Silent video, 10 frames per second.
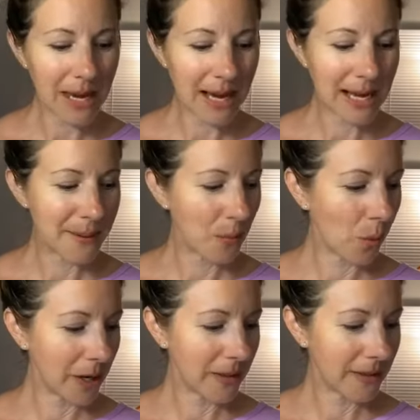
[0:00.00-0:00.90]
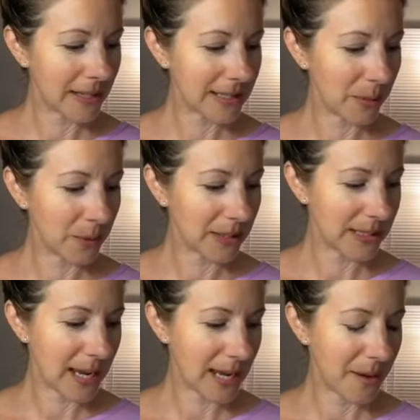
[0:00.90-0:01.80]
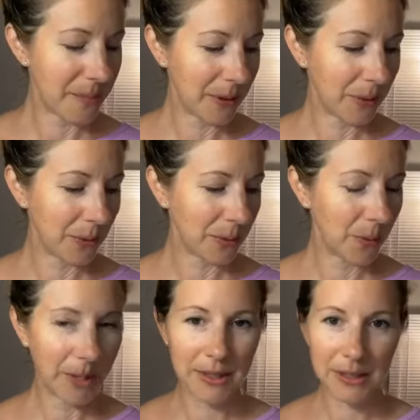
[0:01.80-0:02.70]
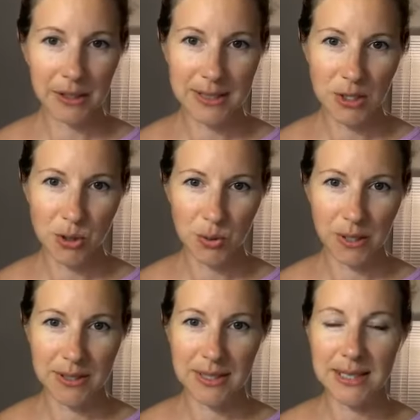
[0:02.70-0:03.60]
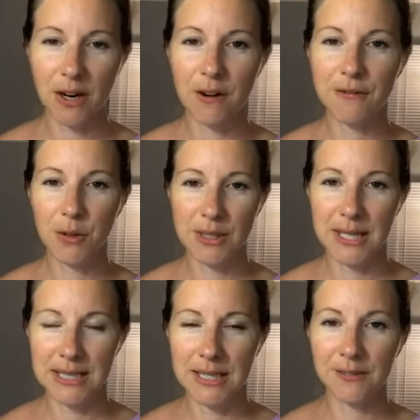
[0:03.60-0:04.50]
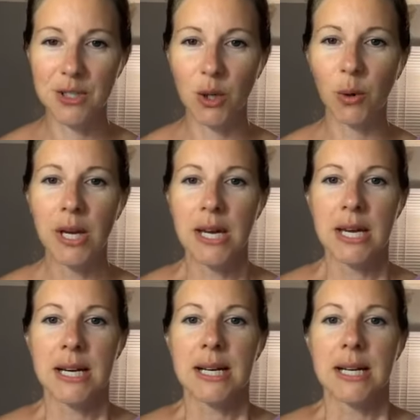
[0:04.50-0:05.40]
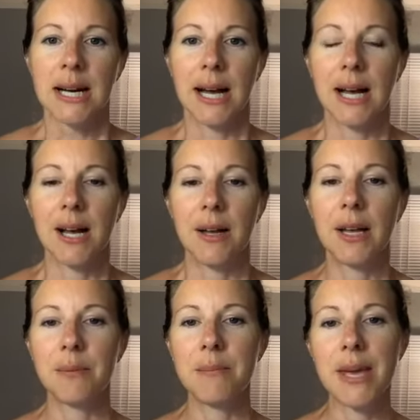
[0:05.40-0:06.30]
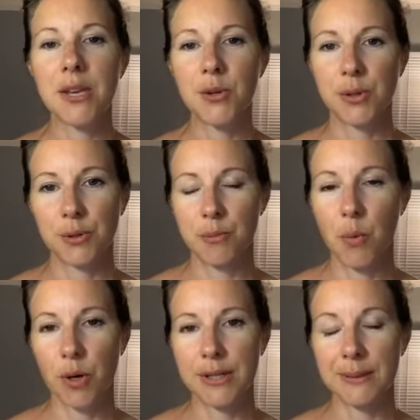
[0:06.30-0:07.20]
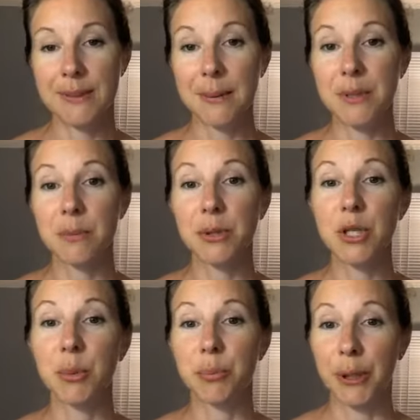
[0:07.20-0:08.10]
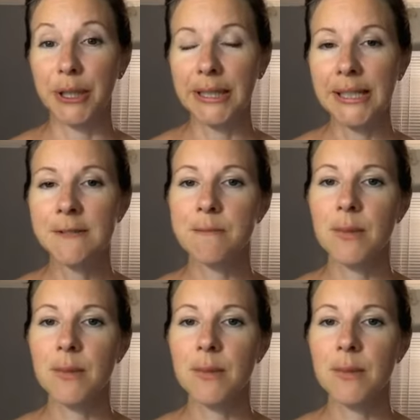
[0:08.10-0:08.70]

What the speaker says: One of the things I will say about citrus oils is they are photosensitive, so make you sort of more susceptible to burning